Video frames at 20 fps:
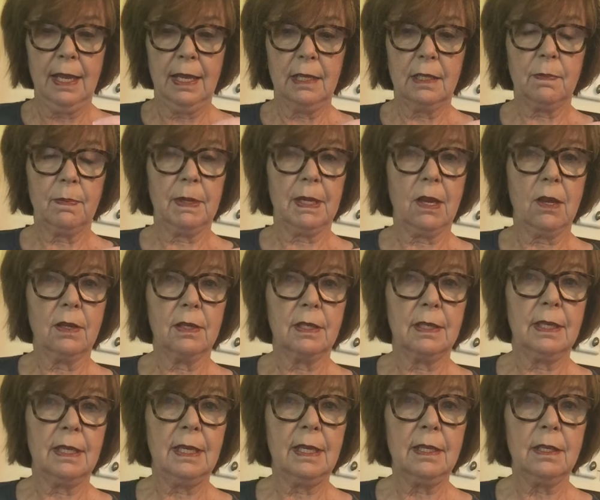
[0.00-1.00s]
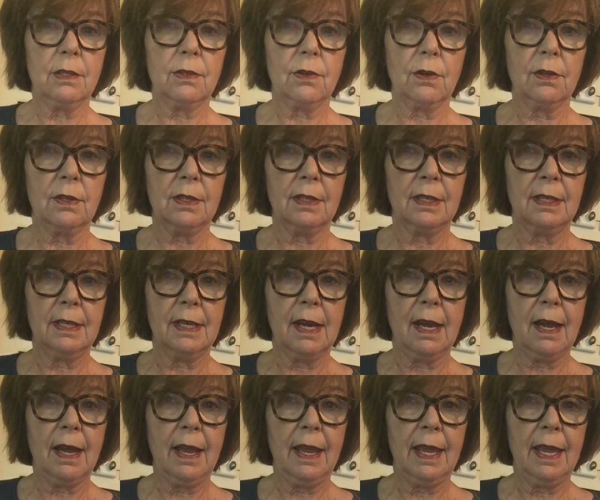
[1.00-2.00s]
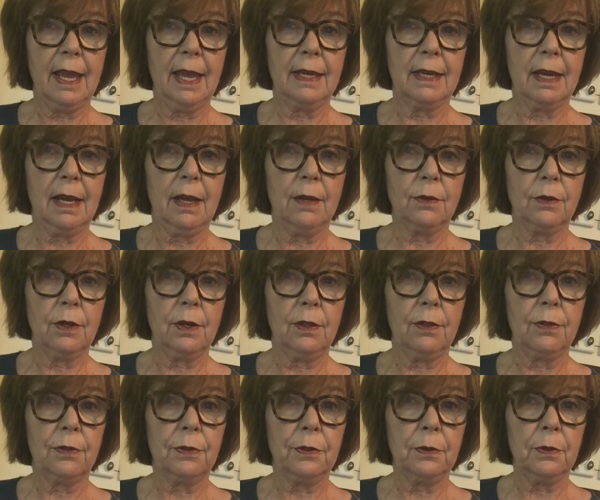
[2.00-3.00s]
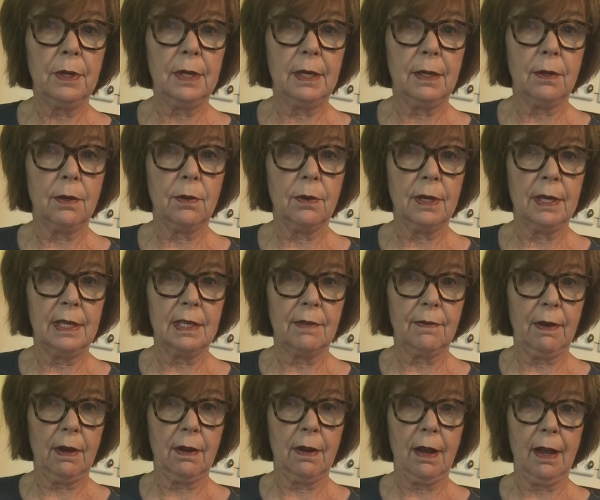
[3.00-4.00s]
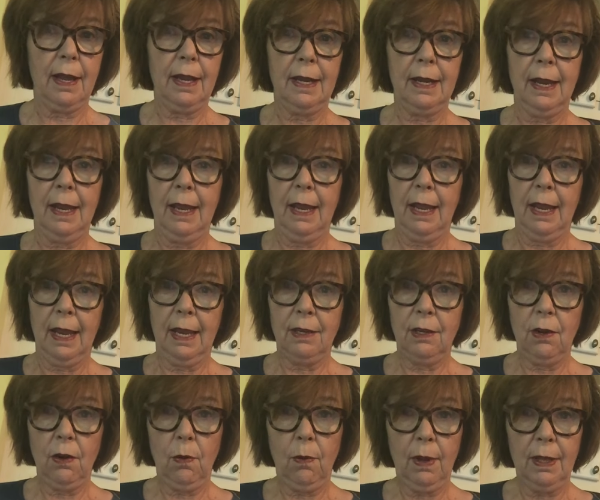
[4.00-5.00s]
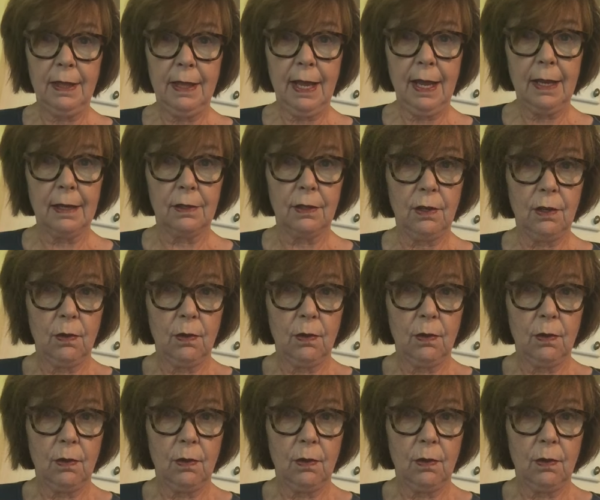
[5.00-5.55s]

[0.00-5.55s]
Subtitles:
is because yeast starts to die at 130 degrees Fahrenheit, and you don't want that.